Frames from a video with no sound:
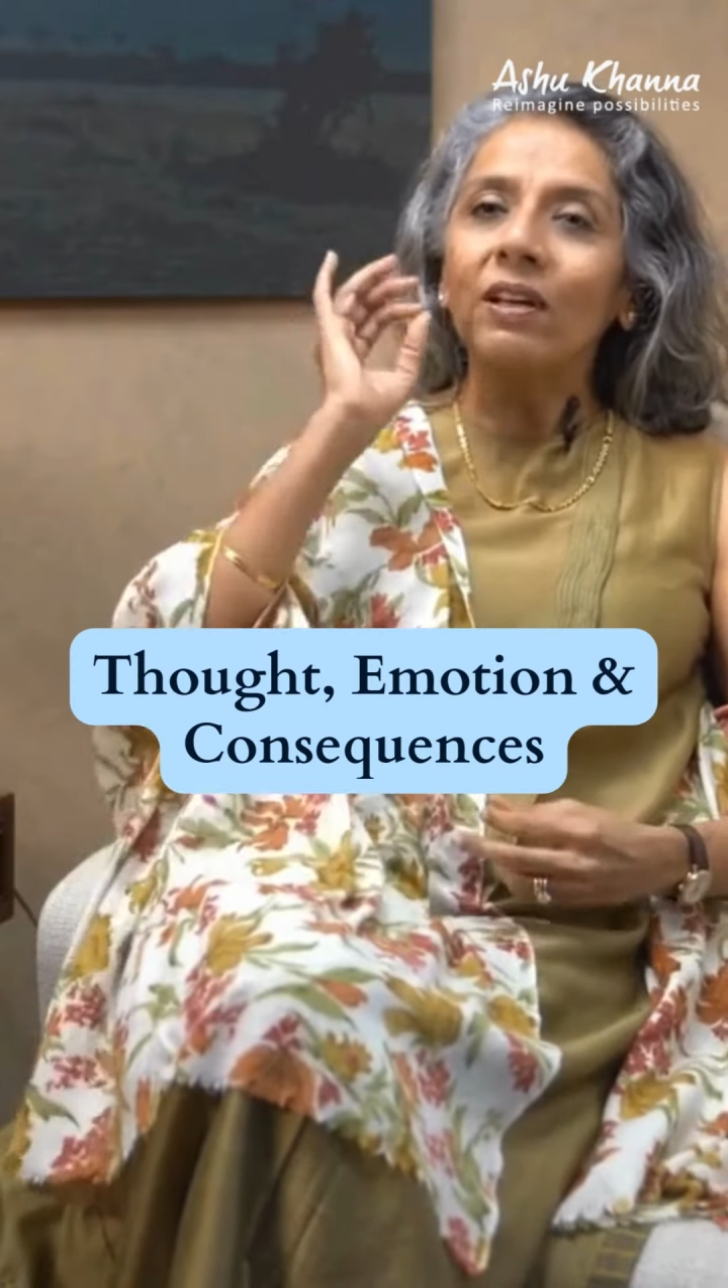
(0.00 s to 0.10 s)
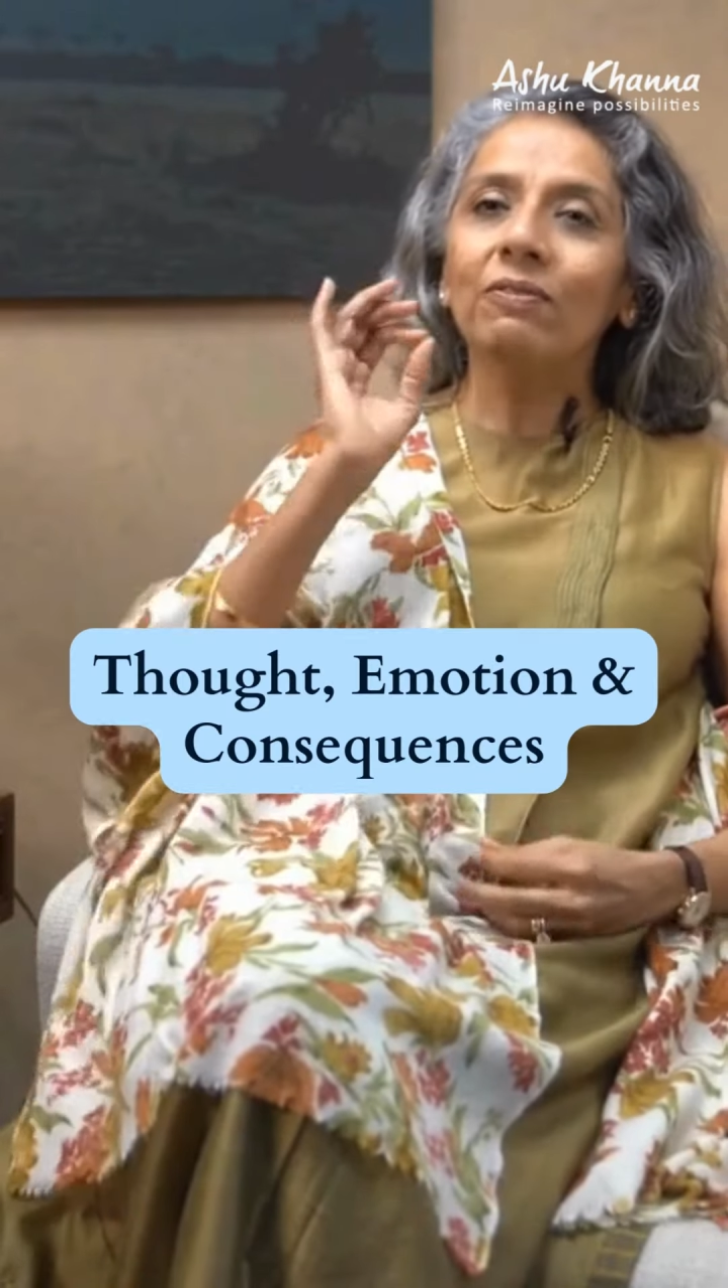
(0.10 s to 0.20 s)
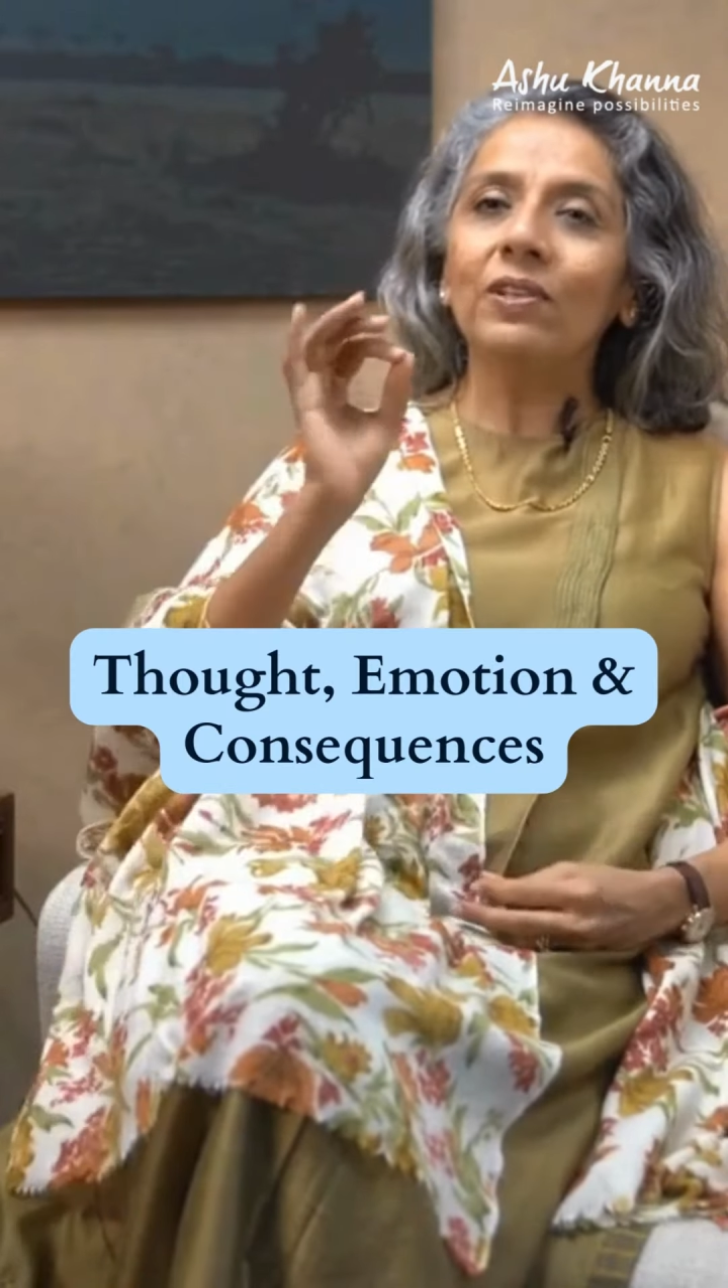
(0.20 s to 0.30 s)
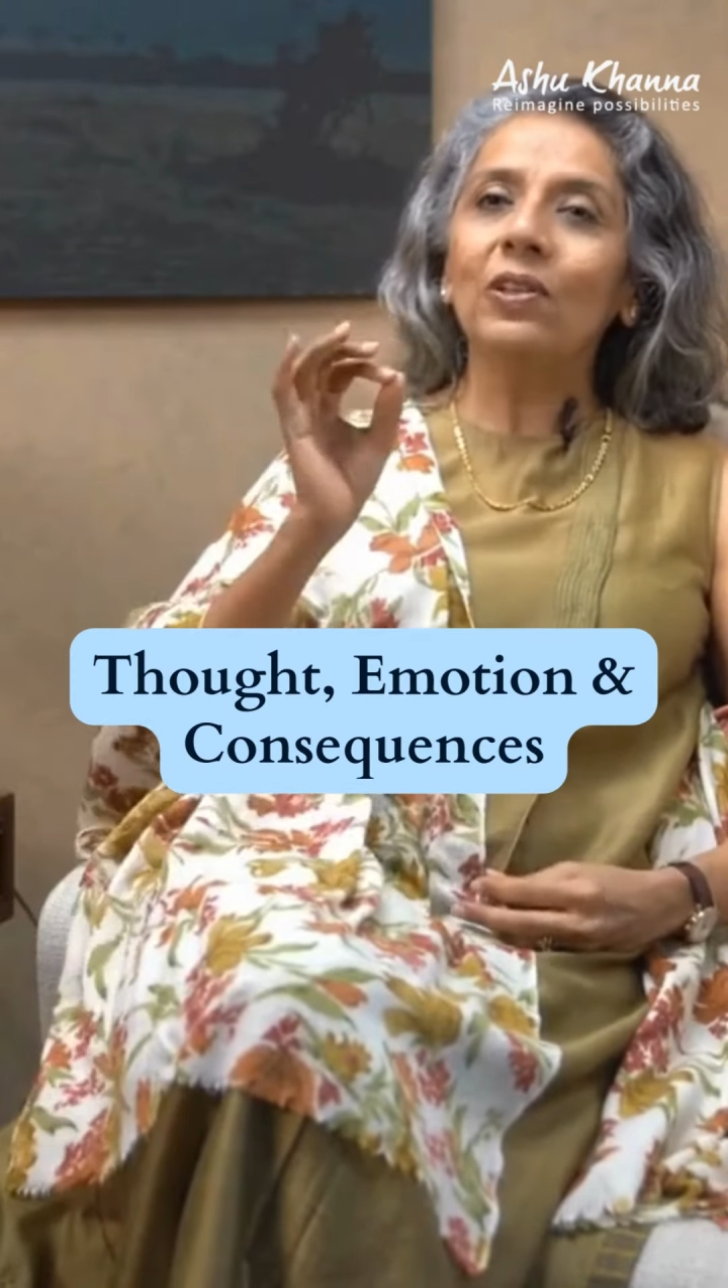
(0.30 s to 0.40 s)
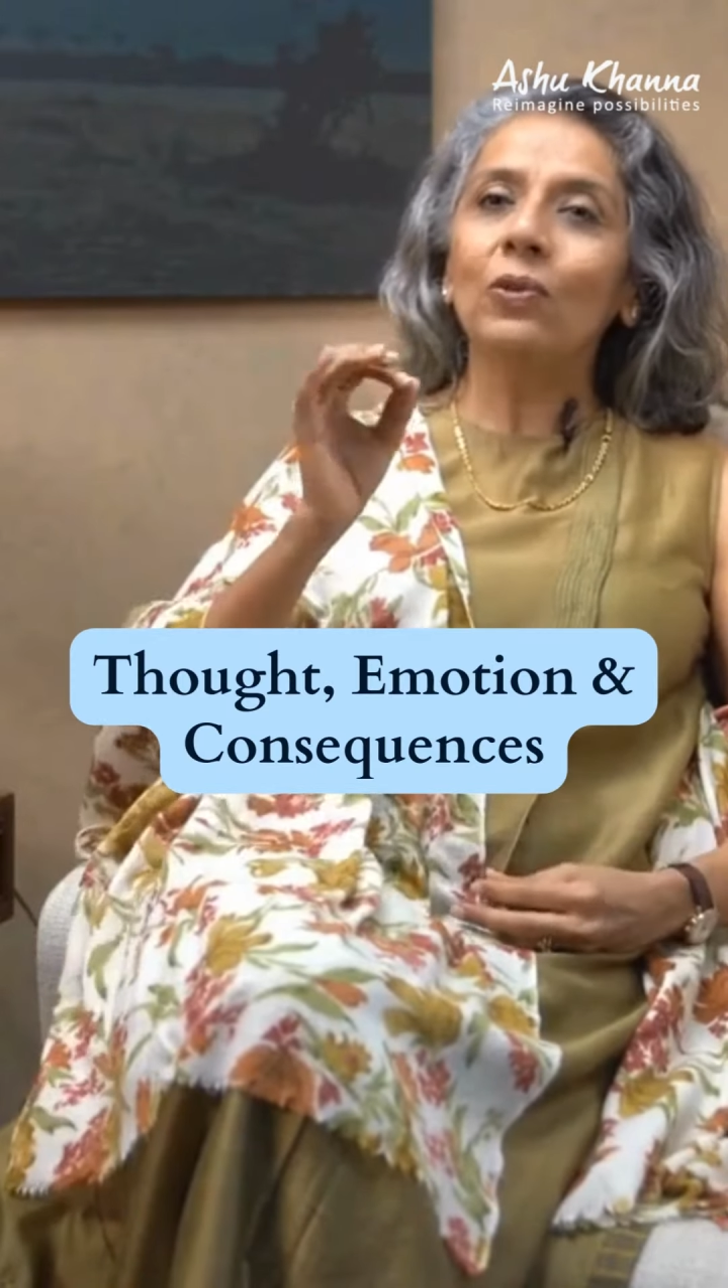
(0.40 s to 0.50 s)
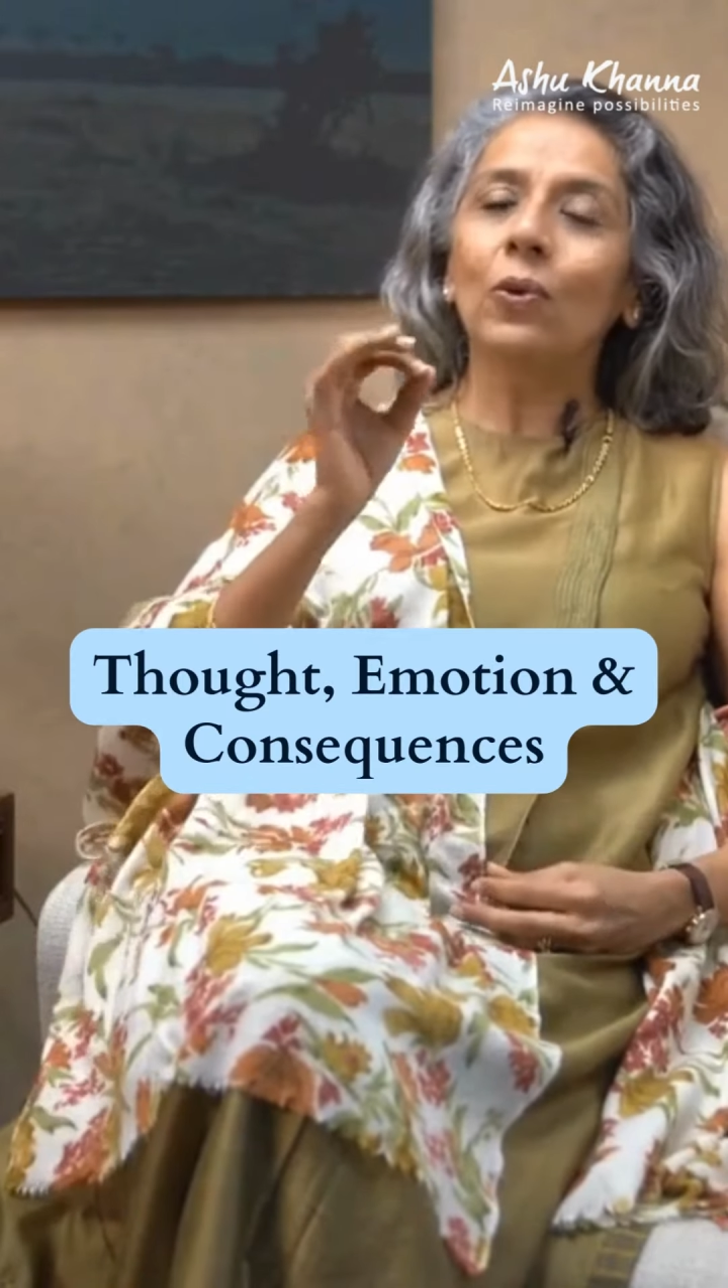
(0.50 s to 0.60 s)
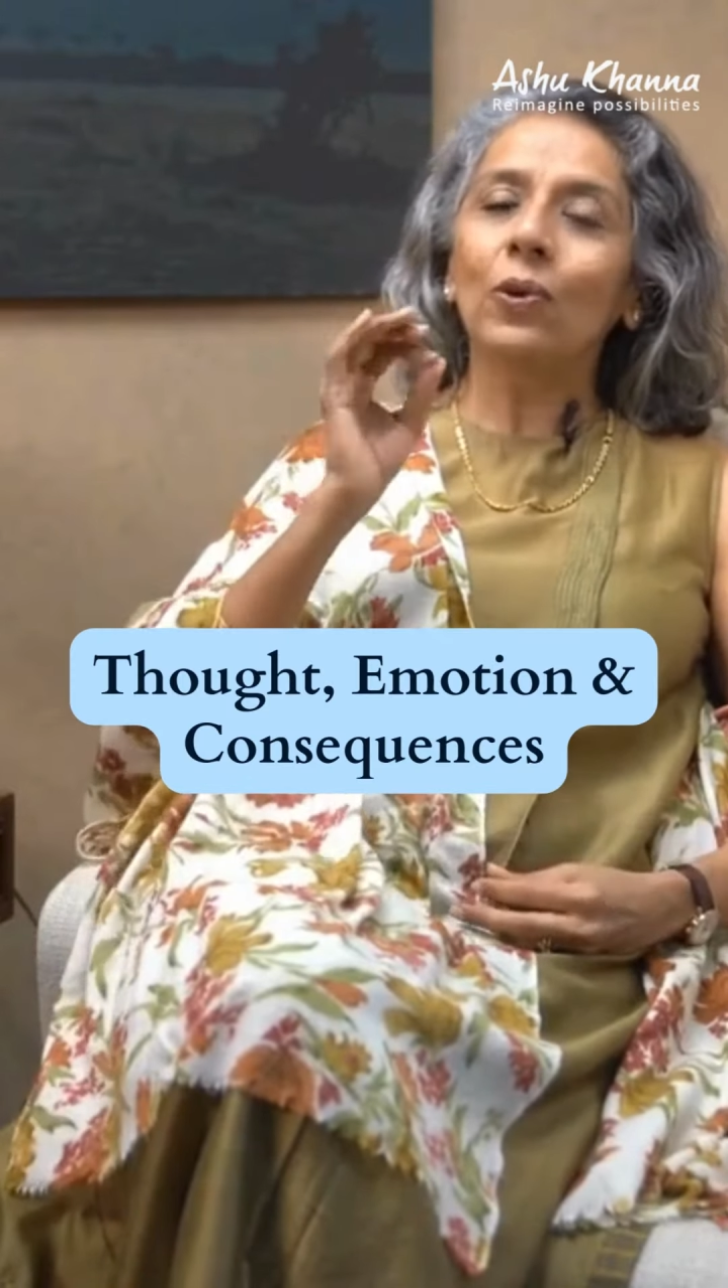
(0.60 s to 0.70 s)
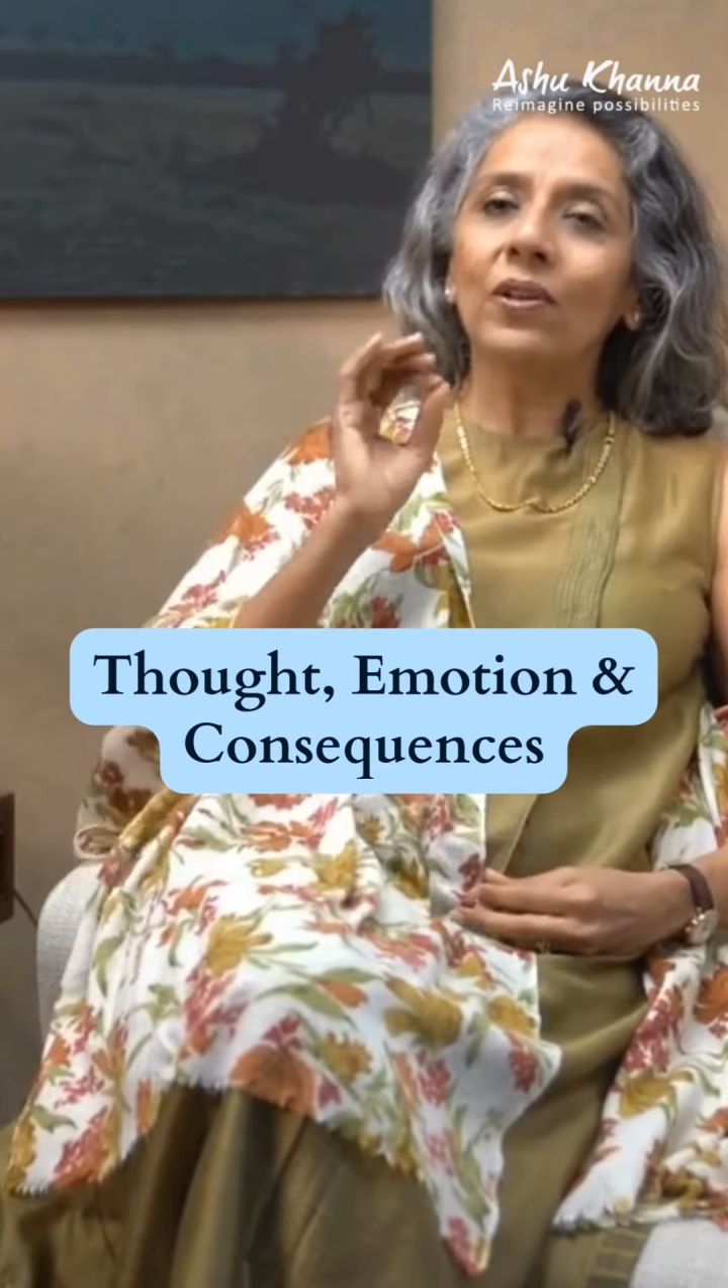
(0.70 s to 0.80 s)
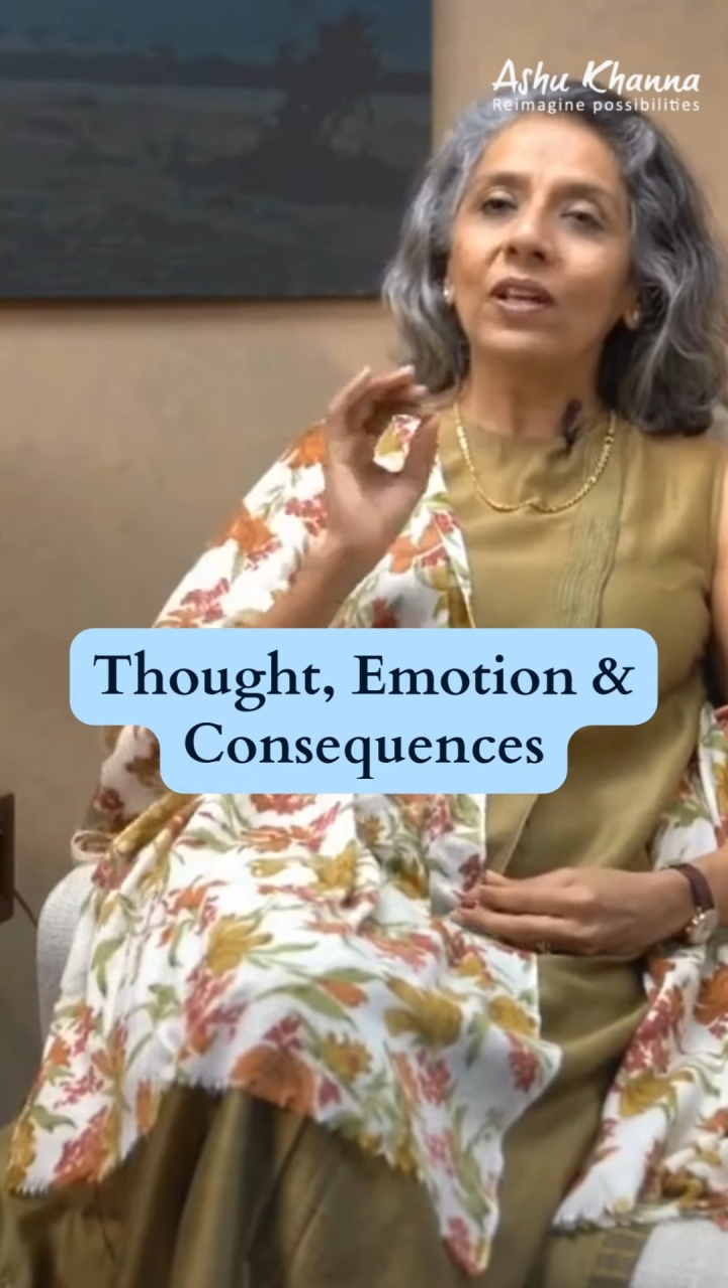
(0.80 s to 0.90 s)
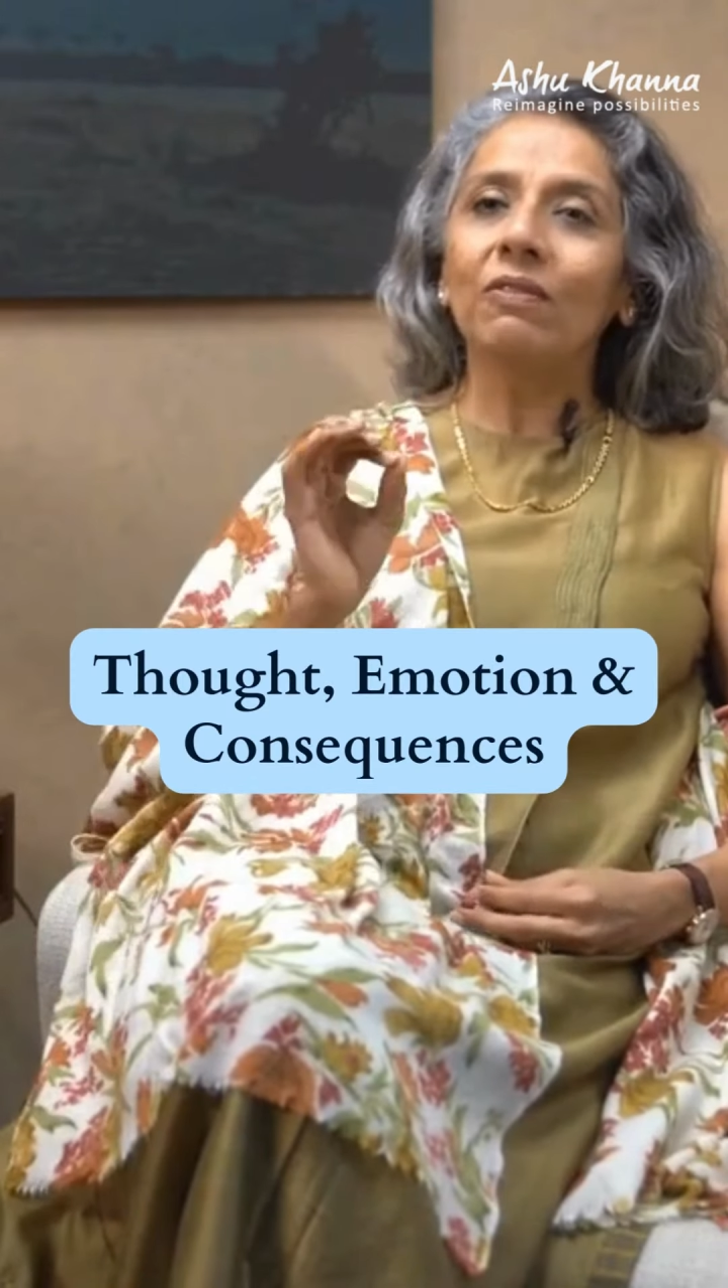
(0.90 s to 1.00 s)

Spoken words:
every thought,